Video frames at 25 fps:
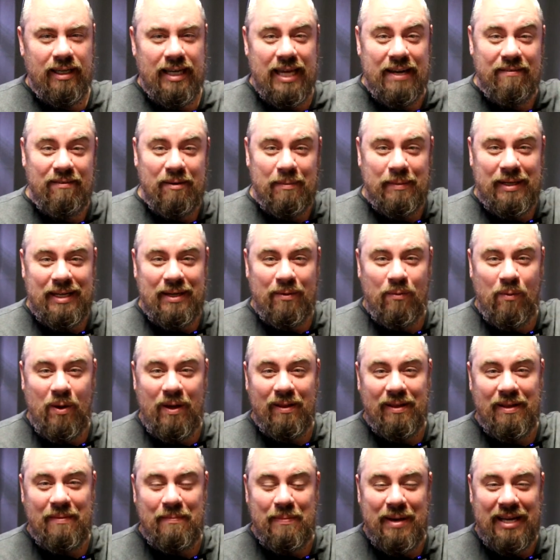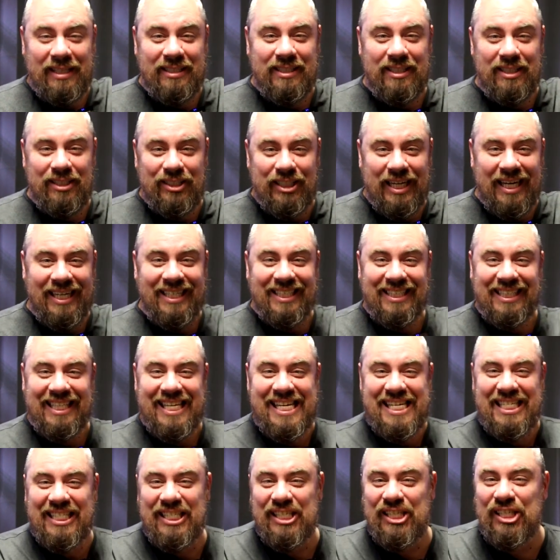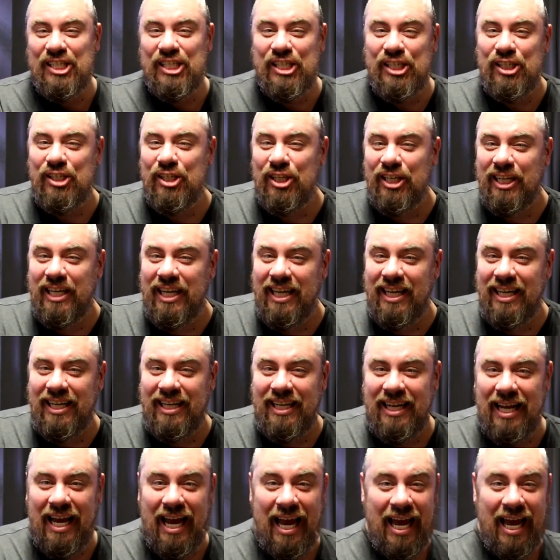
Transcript: Hey everybody, welcome back to the channel. Nice to see you again.